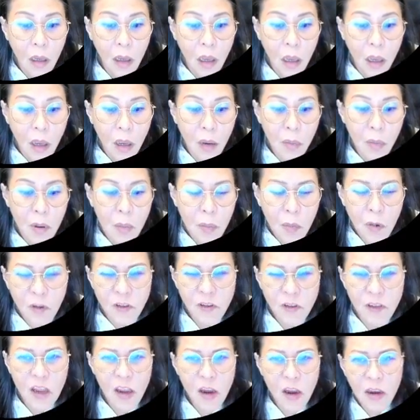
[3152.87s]
uh, my boss
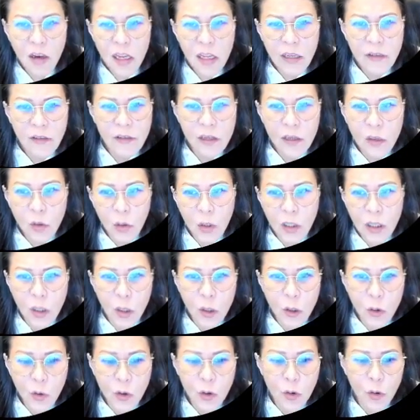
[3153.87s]
say oh, next year
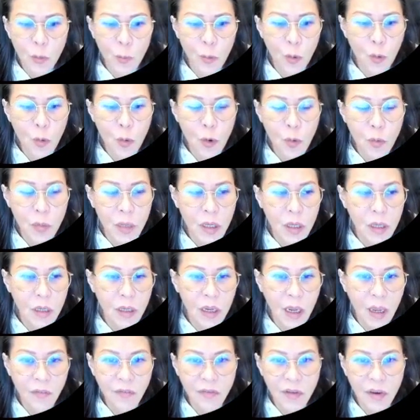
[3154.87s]
2023 will promote me
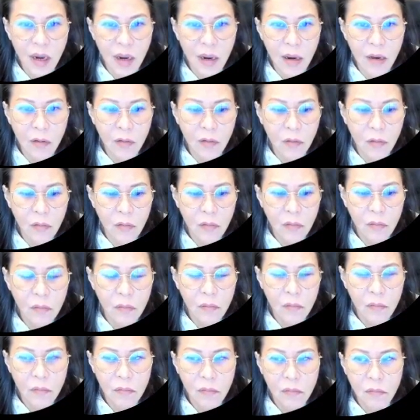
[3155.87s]
then after that
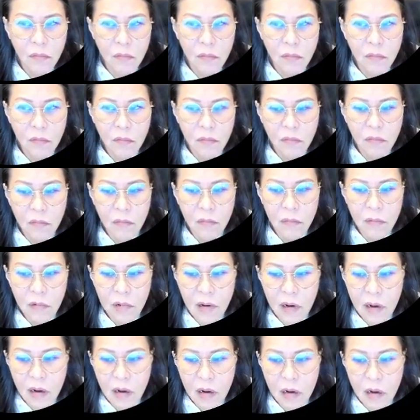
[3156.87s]

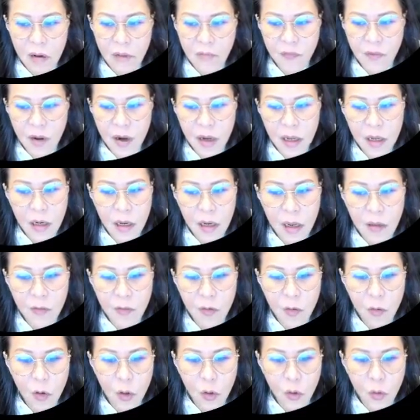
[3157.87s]
mm, the fella never
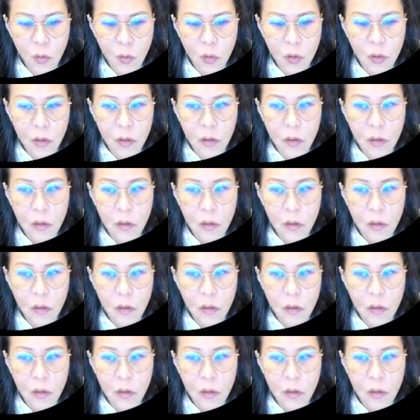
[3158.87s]
go and do it